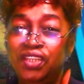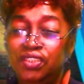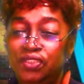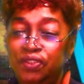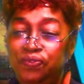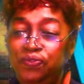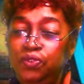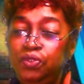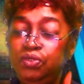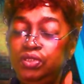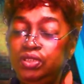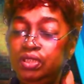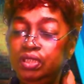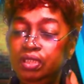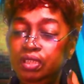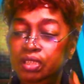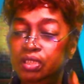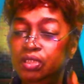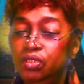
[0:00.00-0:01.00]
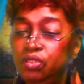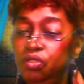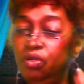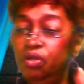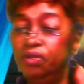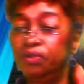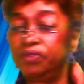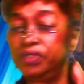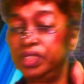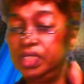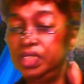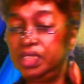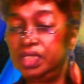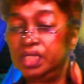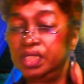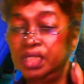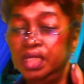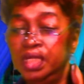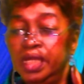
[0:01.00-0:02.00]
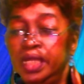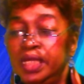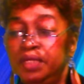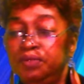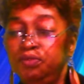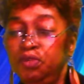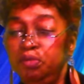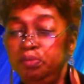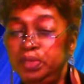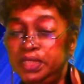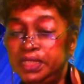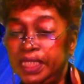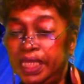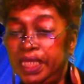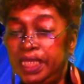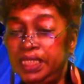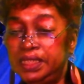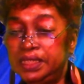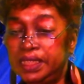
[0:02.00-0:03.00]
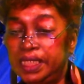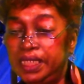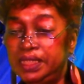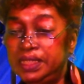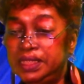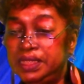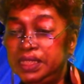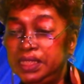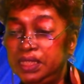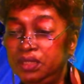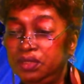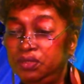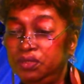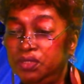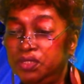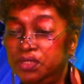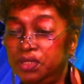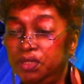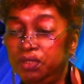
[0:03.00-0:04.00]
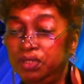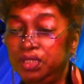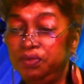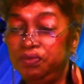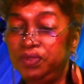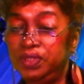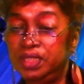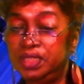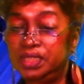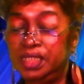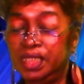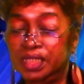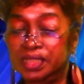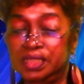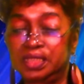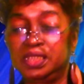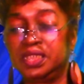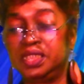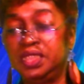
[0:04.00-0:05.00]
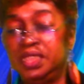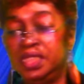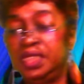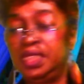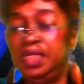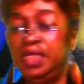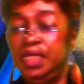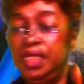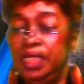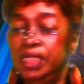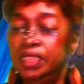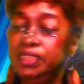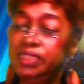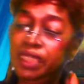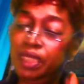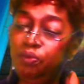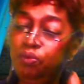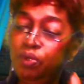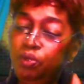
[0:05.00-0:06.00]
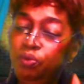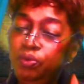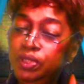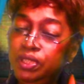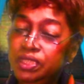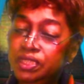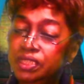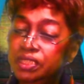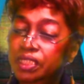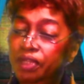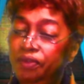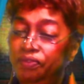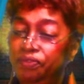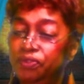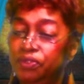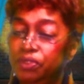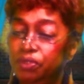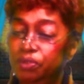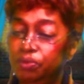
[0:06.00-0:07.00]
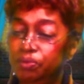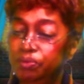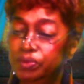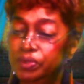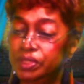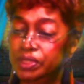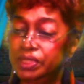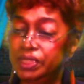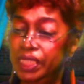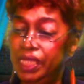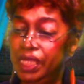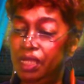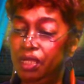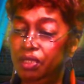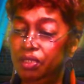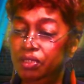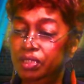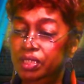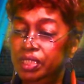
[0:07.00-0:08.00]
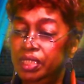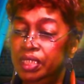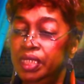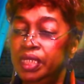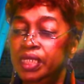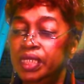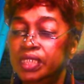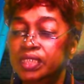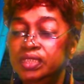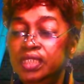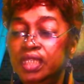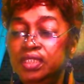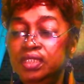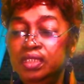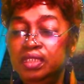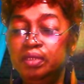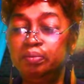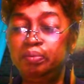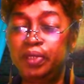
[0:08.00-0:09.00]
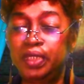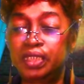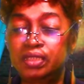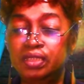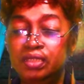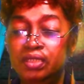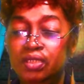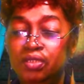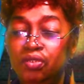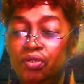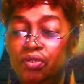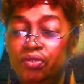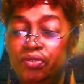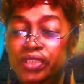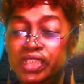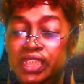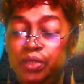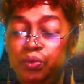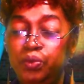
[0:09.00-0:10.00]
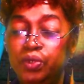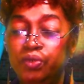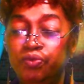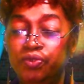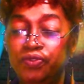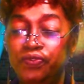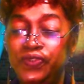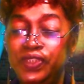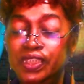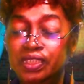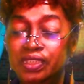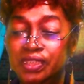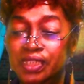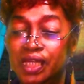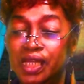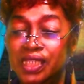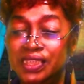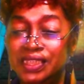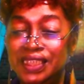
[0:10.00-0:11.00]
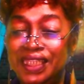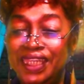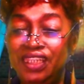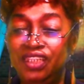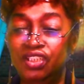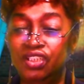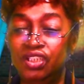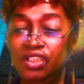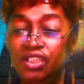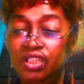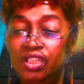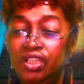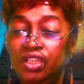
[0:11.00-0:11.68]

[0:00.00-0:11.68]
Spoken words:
The future of glory, Romans 8:18-30 reads thusly, "Yet what we suffer now is nothing compared to the glory he will reveal to us later.